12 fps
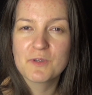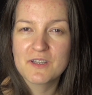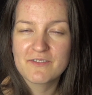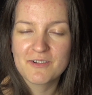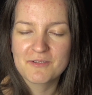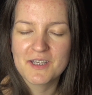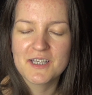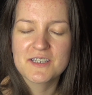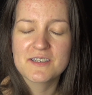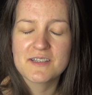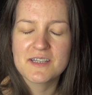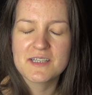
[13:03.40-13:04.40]
with the
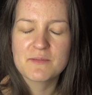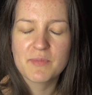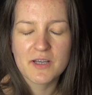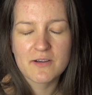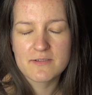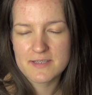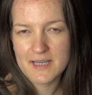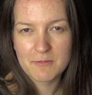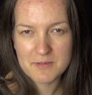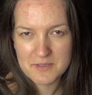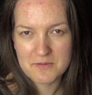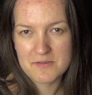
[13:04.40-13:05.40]
foundation, it's because I
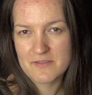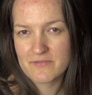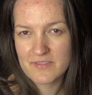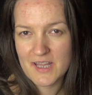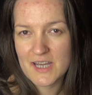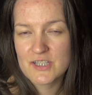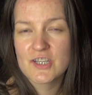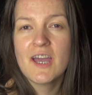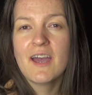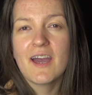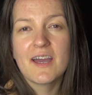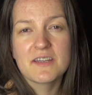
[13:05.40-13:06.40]
was using flash,
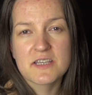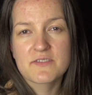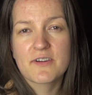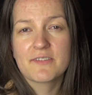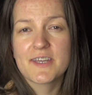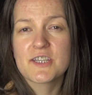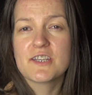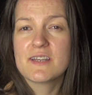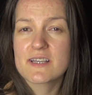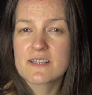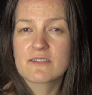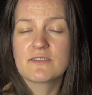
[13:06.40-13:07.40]
and this foundation
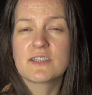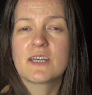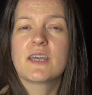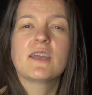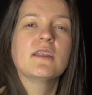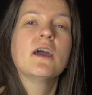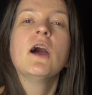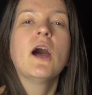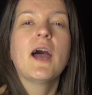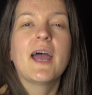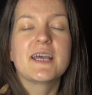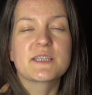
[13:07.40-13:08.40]
does contain
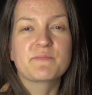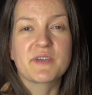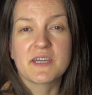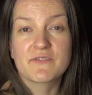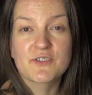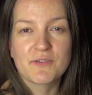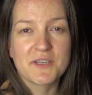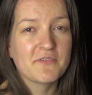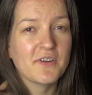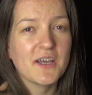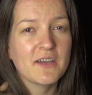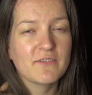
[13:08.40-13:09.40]
SPF
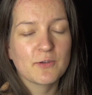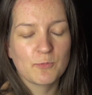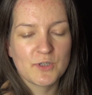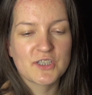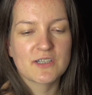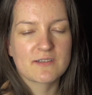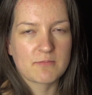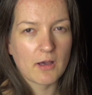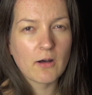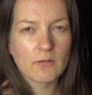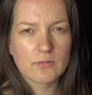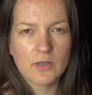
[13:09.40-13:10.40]
25, which, as we
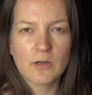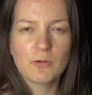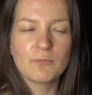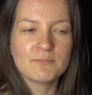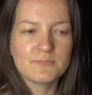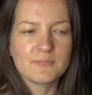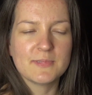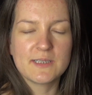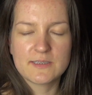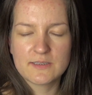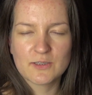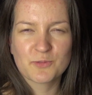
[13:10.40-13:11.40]
all know,
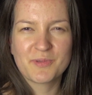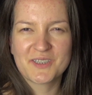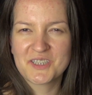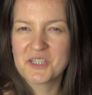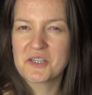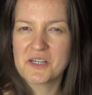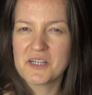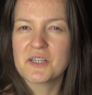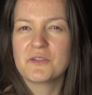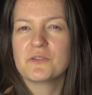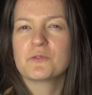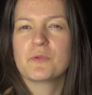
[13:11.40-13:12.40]
is not particularly
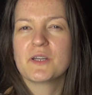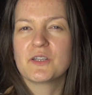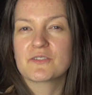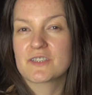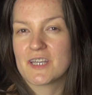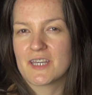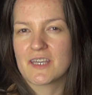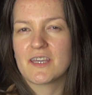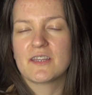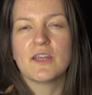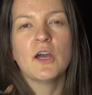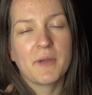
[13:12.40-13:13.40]
good when you're
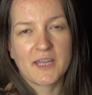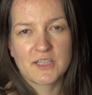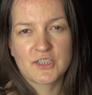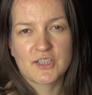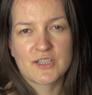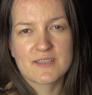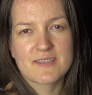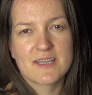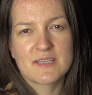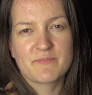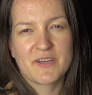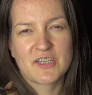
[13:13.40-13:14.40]
taking pictures,
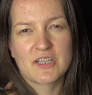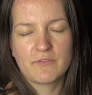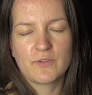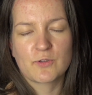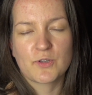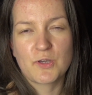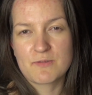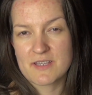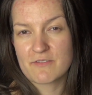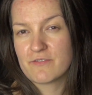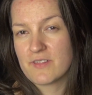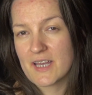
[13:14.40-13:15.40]
especially if you're
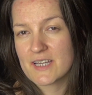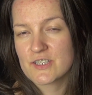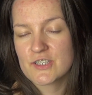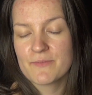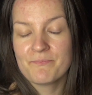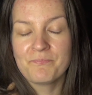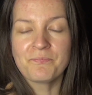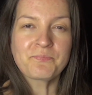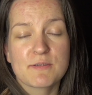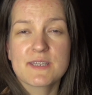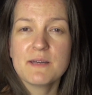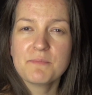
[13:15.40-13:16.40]
using flash.
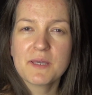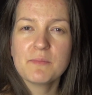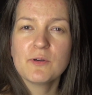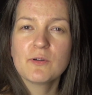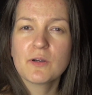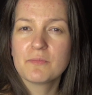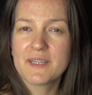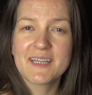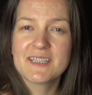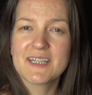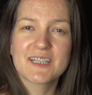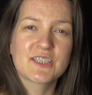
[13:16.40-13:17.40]
Some people
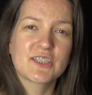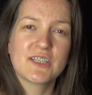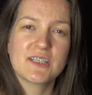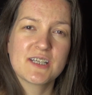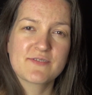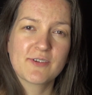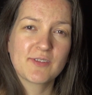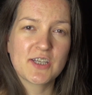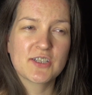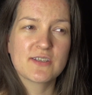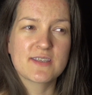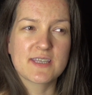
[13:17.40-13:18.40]
complain that this
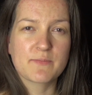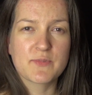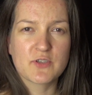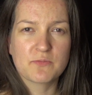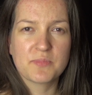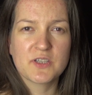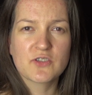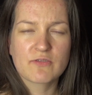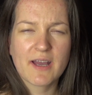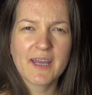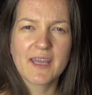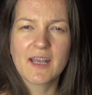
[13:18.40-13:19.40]
foundation seems to be
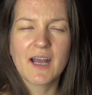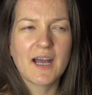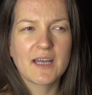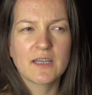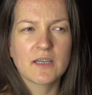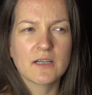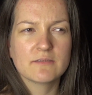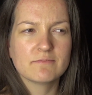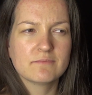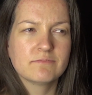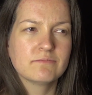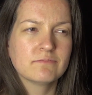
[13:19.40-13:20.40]
drying.
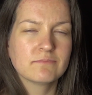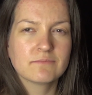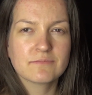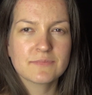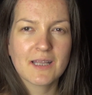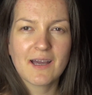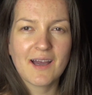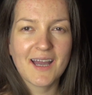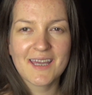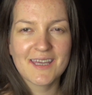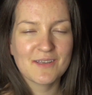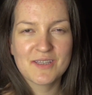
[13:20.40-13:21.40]

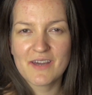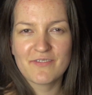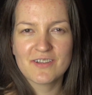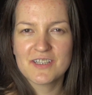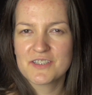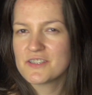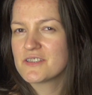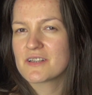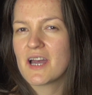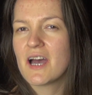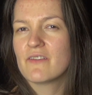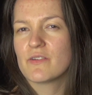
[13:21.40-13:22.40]
I definitely do not
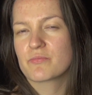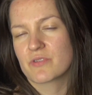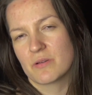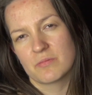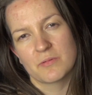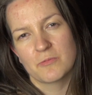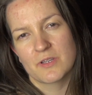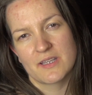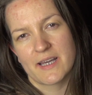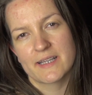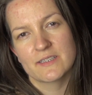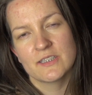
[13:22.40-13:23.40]
have a problem with
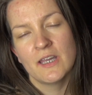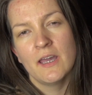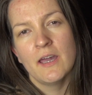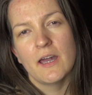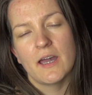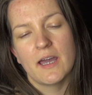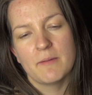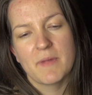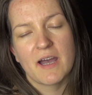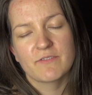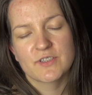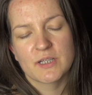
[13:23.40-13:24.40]
that.
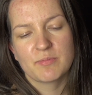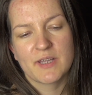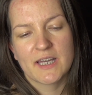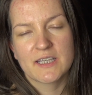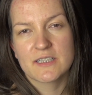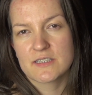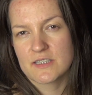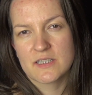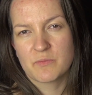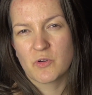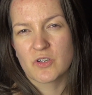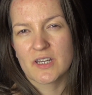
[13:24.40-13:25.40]
After applying it in
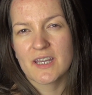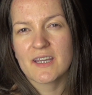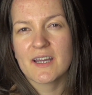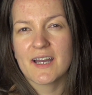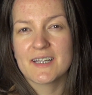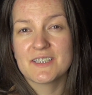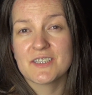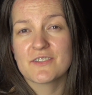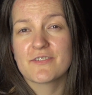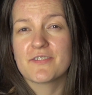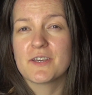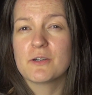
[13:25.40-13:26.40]
the morning, I did
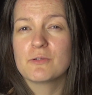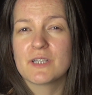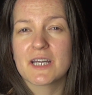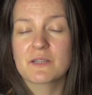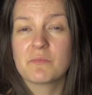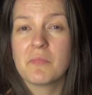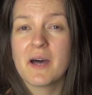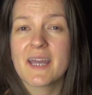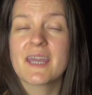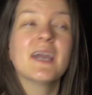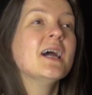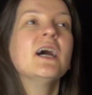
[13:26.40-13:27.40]
feel that
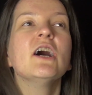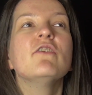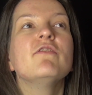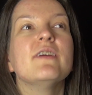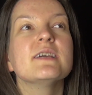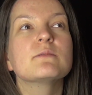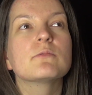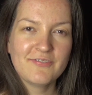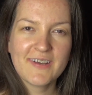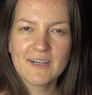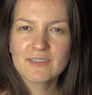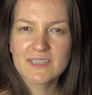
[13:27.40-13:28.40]
my face
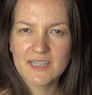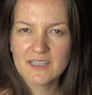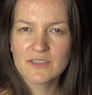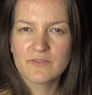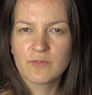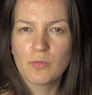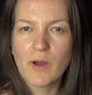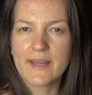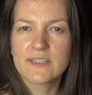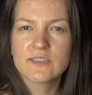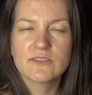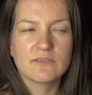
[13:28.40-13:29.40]
felt kind of
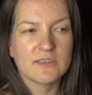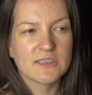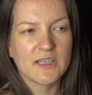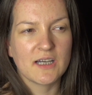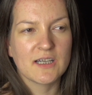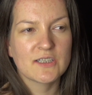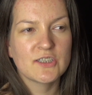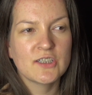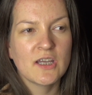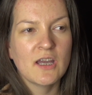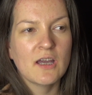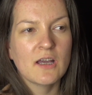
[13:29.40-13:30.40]
wet to the touch,